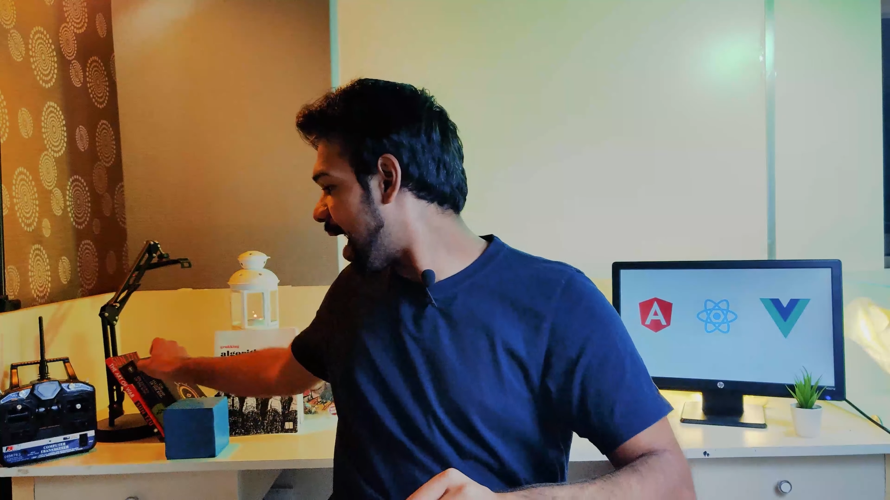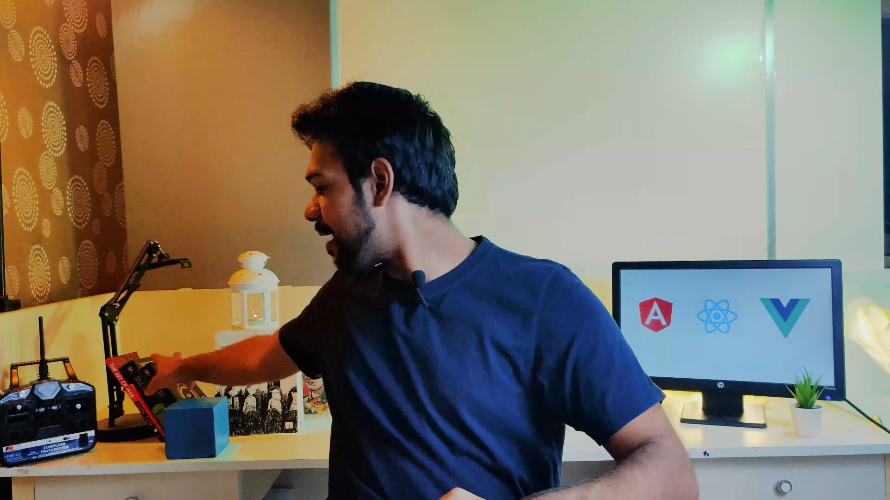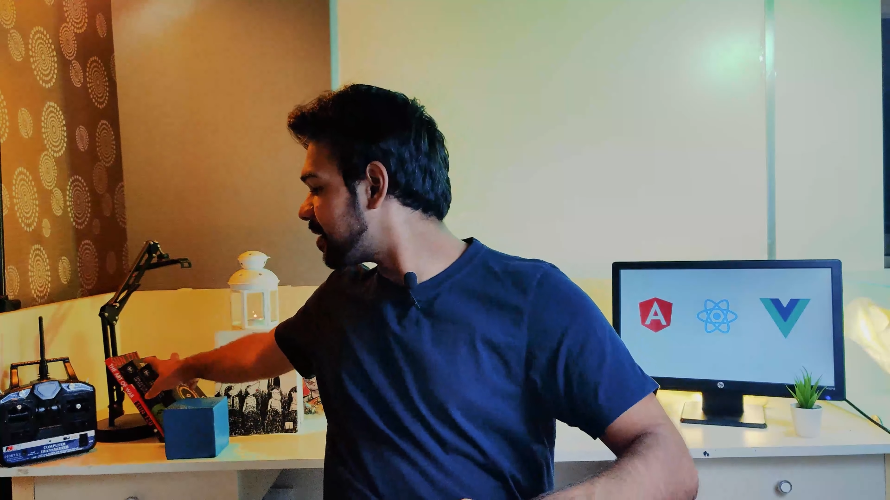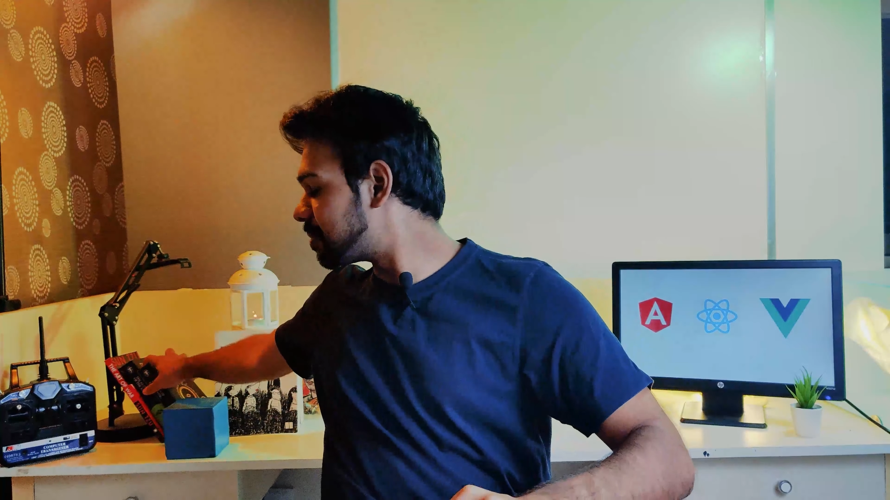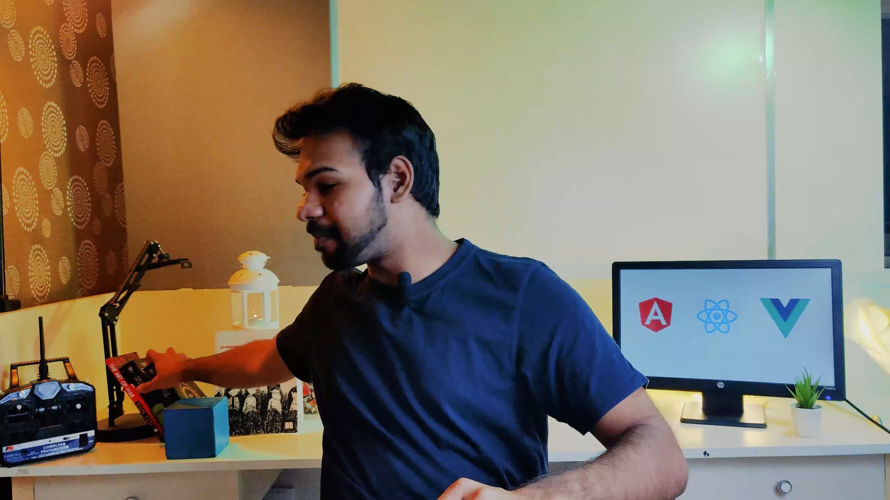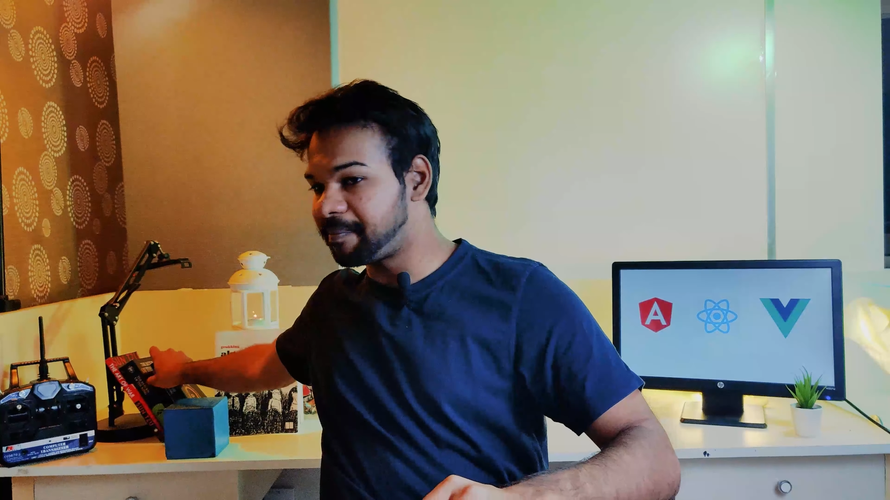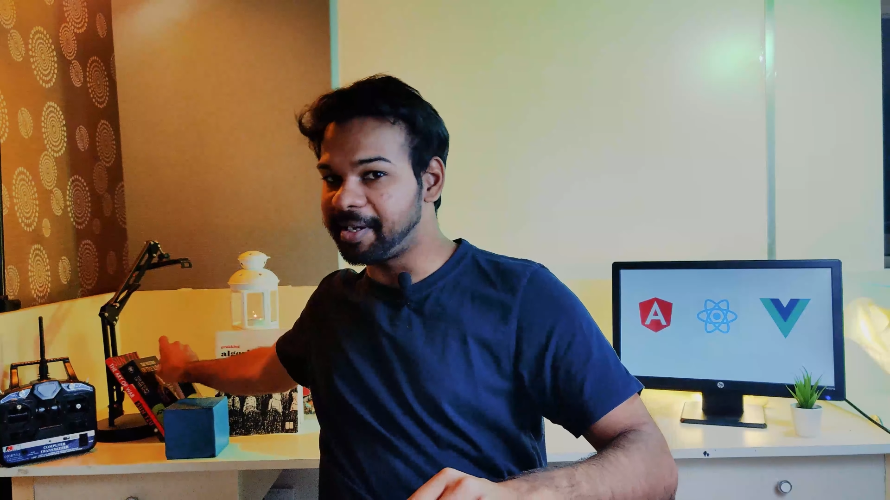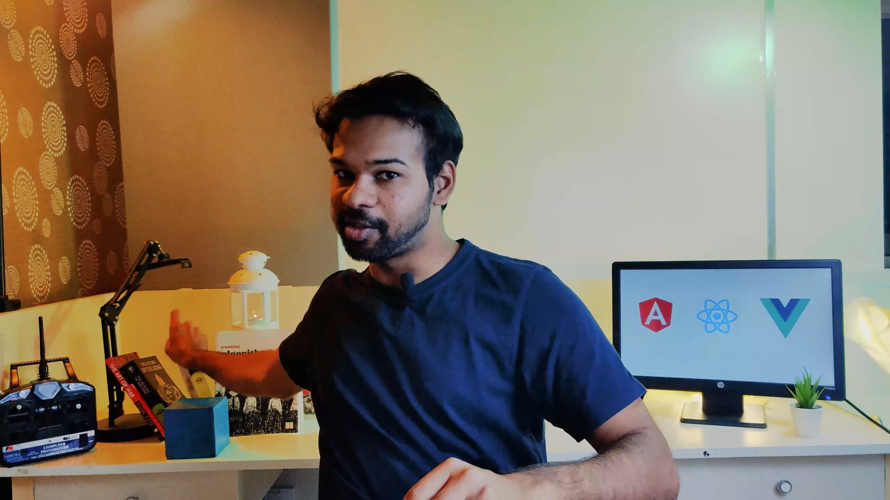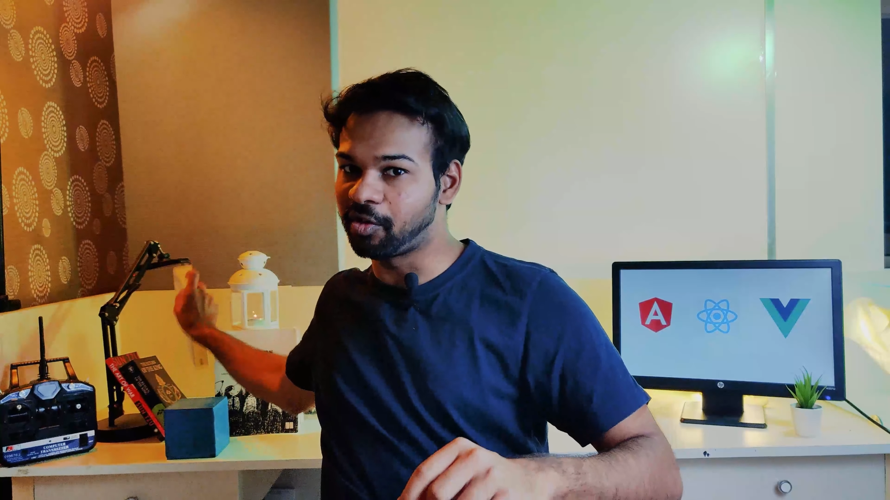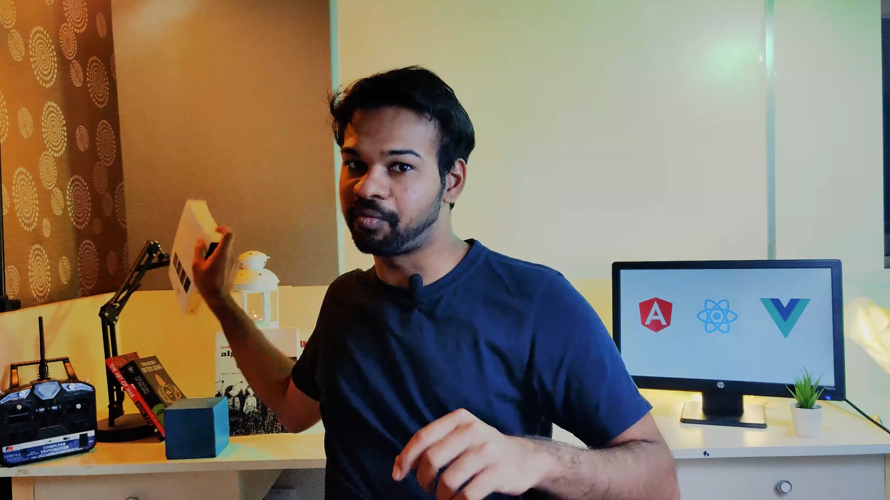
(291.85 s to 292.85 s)
have this
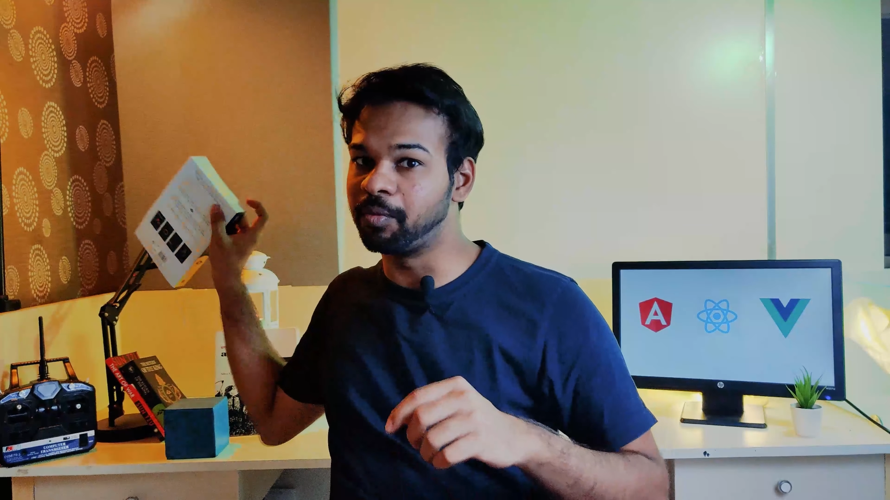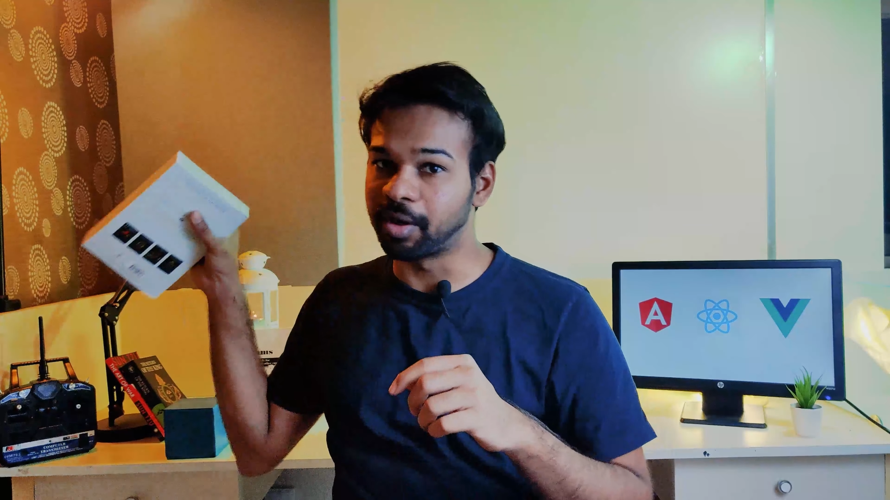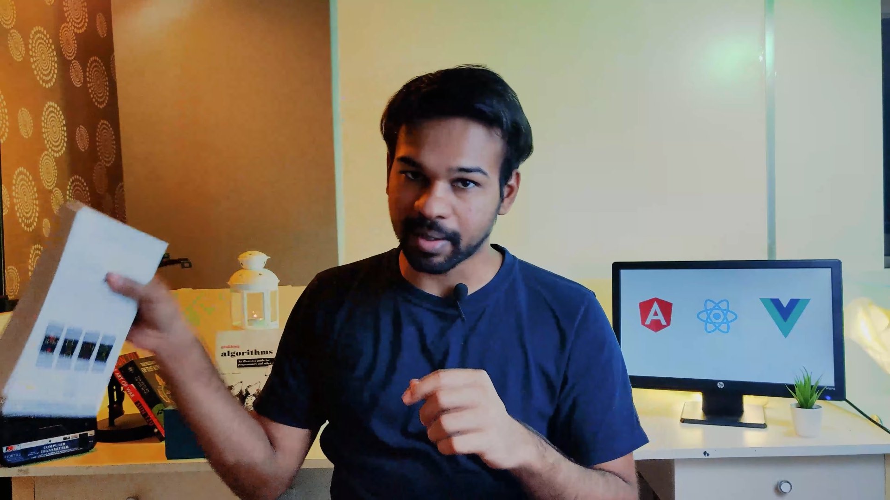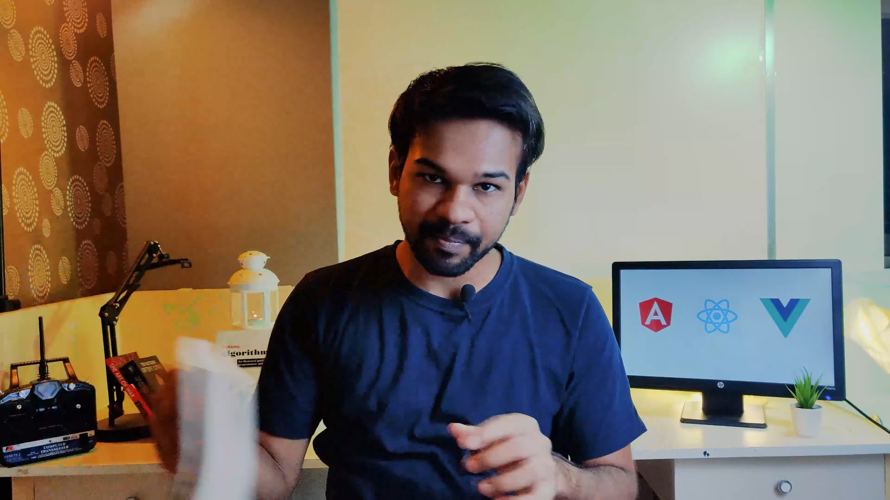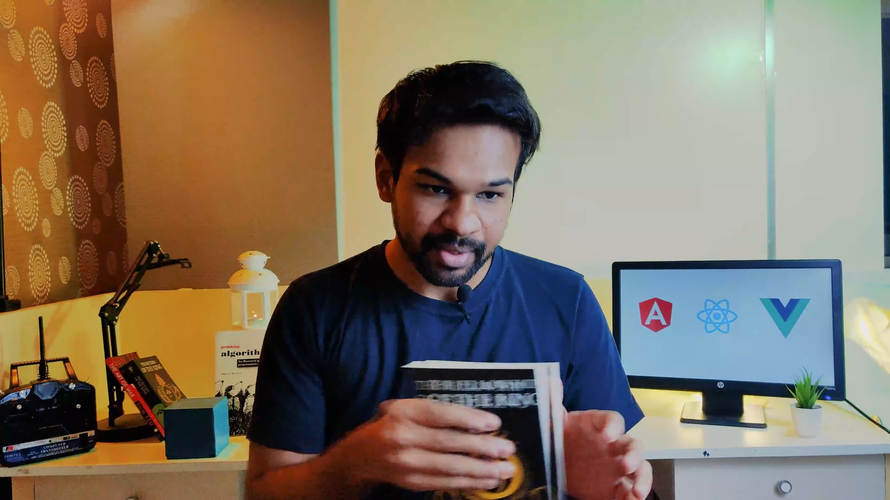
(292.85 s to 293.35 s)
piece of book,